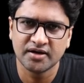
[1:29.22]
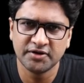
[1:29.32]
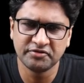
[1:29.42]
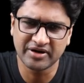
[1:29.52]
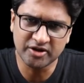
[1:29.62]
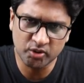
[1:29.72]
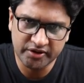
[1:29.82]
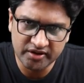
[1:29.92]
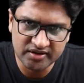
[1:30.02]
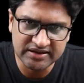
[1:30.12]
If you get to
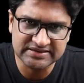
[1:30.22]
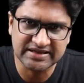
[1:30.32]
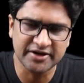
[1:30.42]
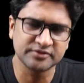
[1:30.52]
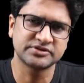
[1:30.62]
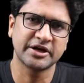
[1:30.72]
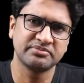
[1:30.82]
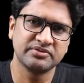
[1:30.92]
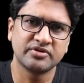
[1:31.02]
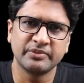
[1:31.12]
hear these kind of
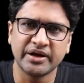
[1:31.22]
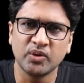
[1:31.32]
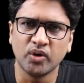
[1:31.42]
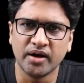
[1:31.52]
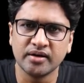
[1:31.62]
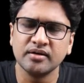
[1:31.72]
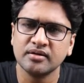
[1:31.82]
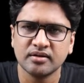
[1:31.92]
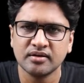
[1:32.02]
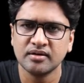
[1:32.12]
statements from anyone,
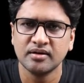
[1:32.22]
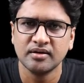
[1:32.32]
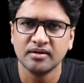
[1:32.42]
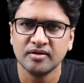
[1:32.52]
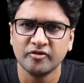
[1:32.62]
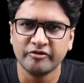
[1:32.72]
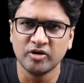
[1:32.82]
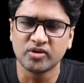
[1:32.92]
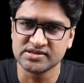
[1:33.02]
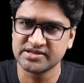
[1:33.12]
will
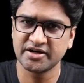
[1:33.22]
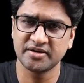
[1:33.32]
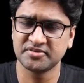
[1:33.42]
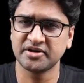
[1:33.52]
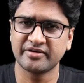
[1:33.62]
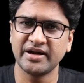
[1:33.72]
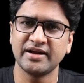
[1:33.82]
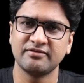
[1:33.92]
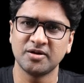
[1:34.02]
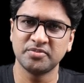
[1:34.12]
you consider him a great
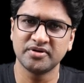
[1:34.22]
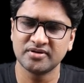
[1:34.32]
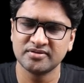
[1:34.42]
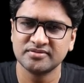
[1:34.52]
developer?